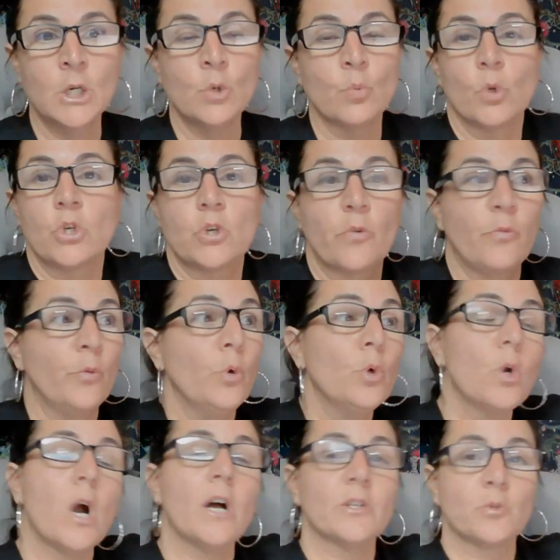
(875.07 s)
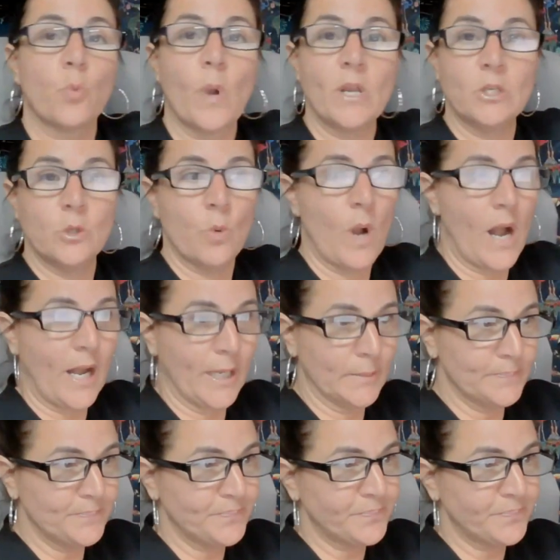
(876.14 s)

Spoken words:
Was your food cost way too high?